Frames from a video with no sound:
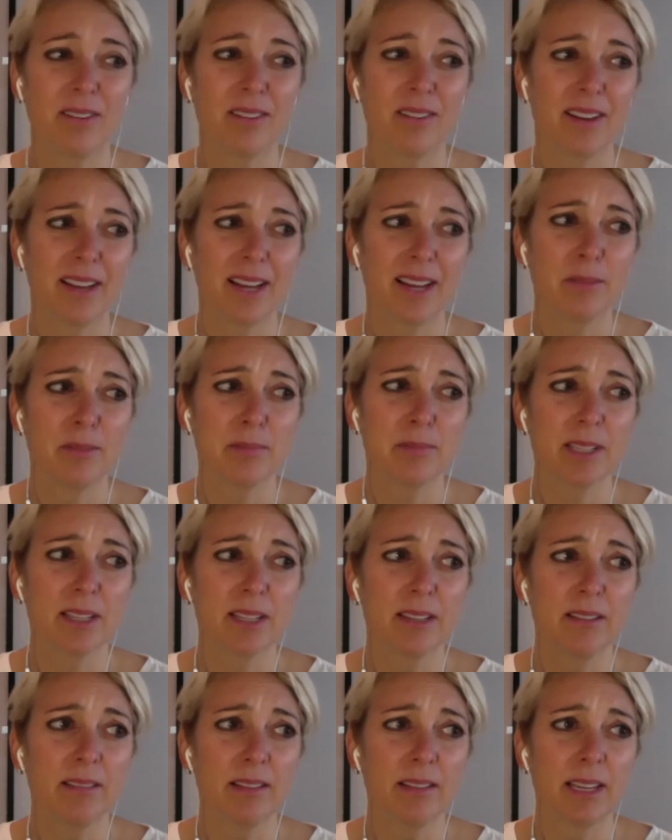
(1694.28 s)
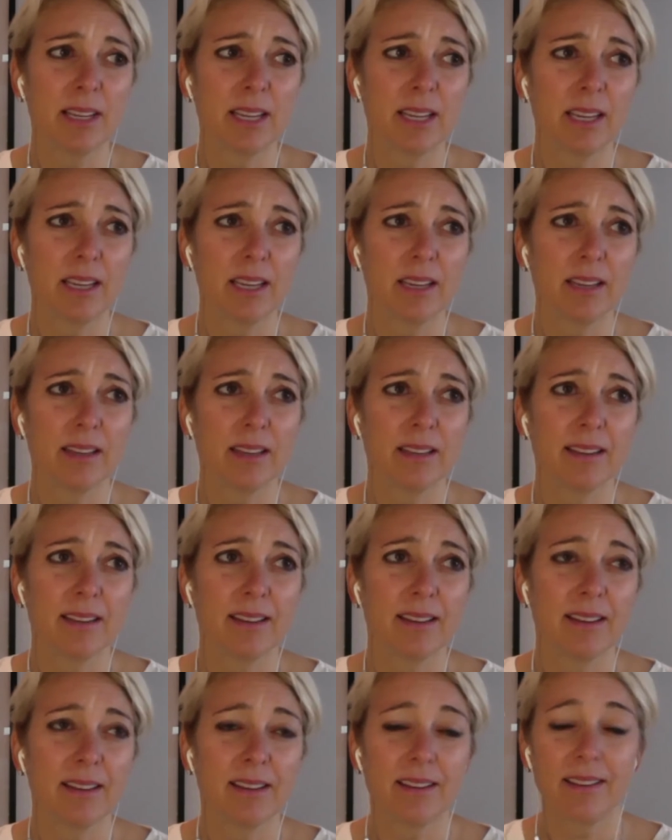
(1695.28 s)
absolutely.
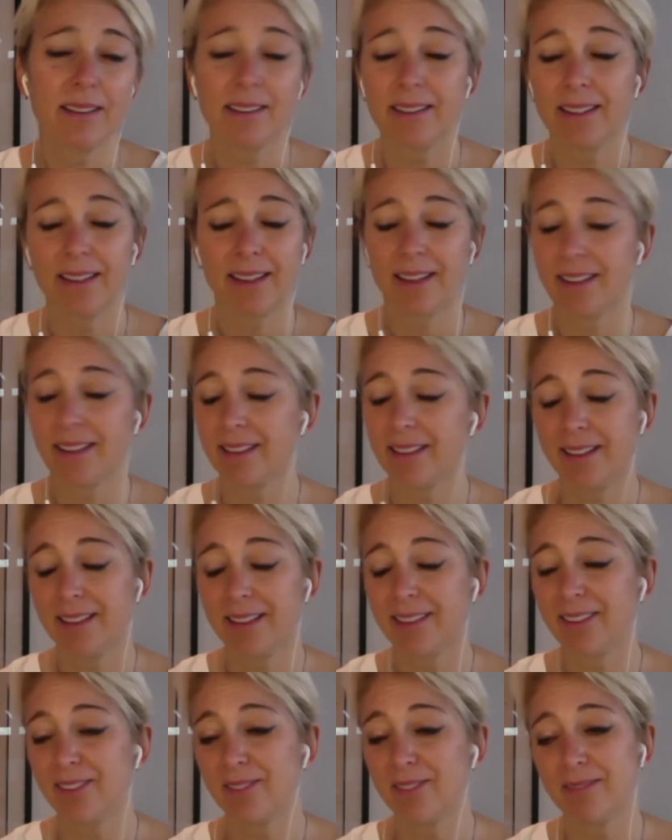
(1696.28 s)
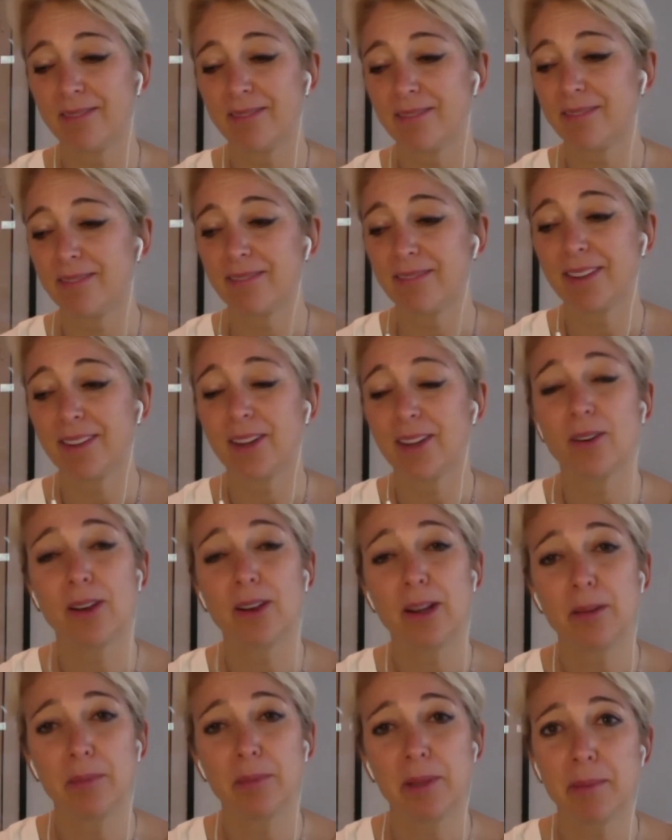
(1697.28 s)
Yeah, that's
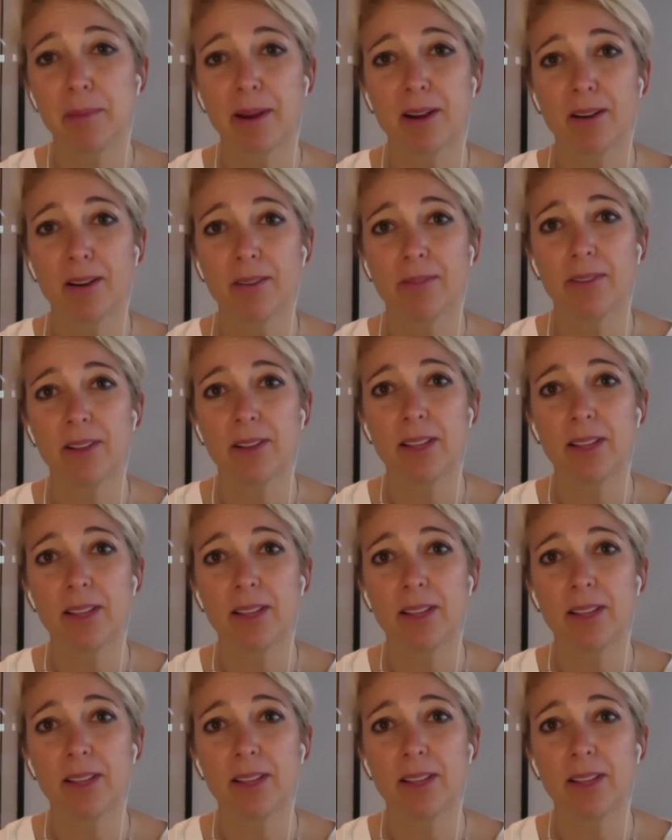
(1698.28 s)
incredibly powerful.